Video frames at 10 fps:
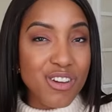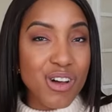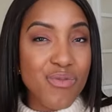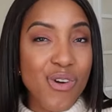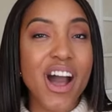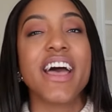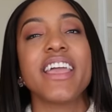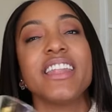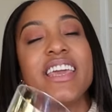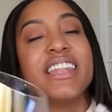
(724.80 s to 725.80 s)
of
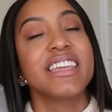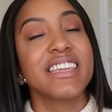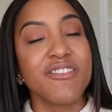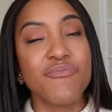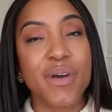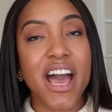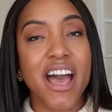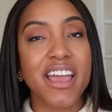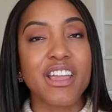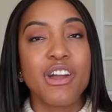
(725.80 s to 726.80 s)
wine in a gift
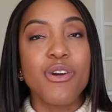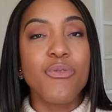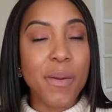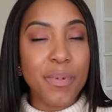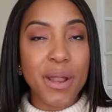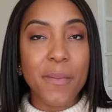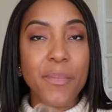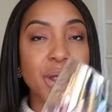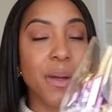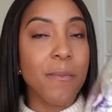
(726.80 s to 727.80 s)
bag, wrap it up,
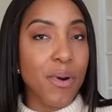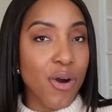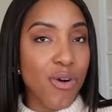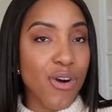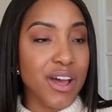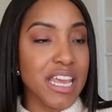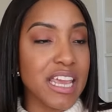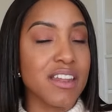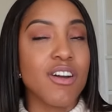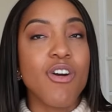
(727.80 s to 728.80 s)
put a bow on
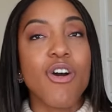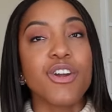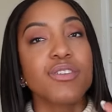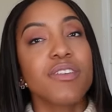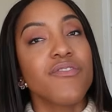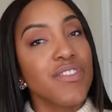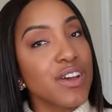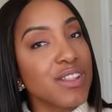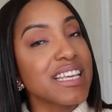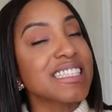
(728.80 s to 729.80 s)
it, or you can
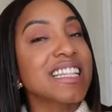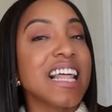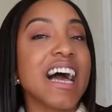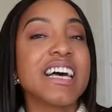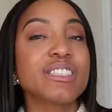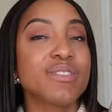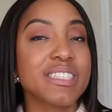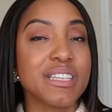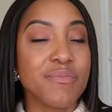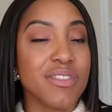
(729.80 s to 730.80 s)
fill this glass with
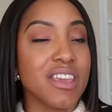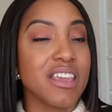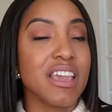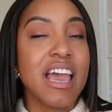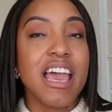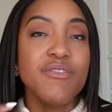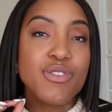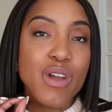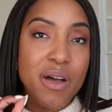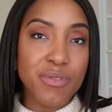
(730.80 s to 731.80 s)
something. If
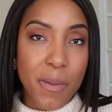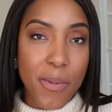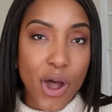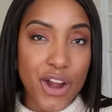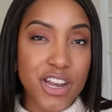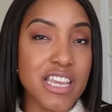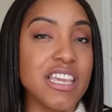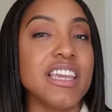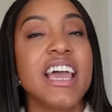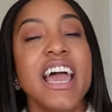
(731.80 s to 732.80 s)
you're having a
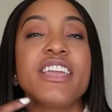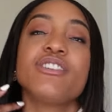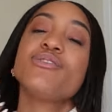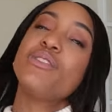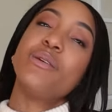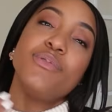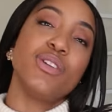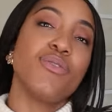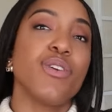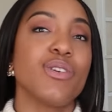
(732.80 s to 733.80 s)
party and you're doing a
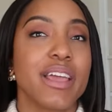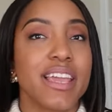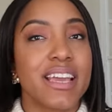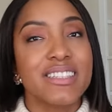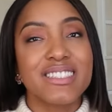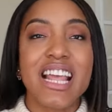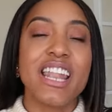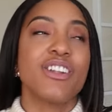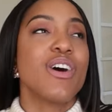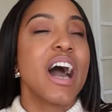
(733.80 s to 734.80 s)
beautiful, like, I
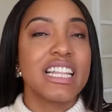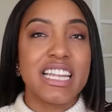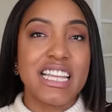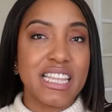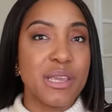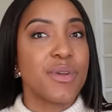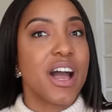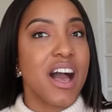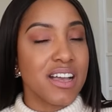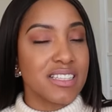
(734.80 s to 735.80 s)
don't know, holiday themed
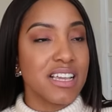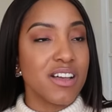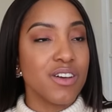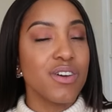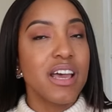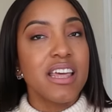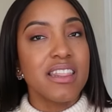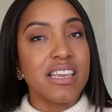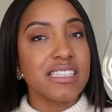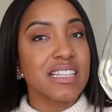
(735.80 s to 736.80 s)
cocktail,
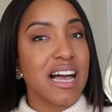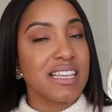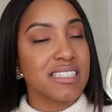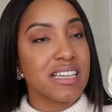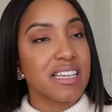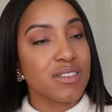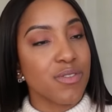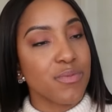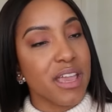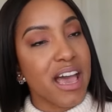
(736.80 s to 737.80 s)
these glasses will
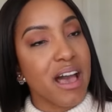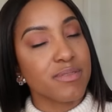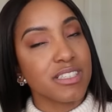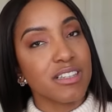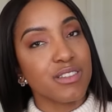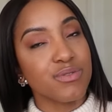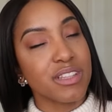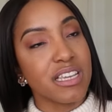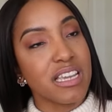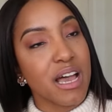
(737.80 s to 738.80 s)
be
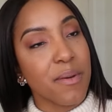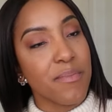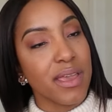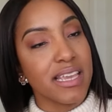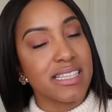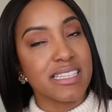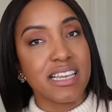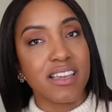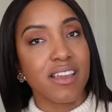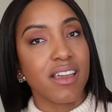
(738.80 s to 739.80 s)
absolutely
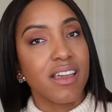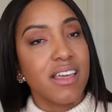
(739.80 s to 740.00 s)
amazing.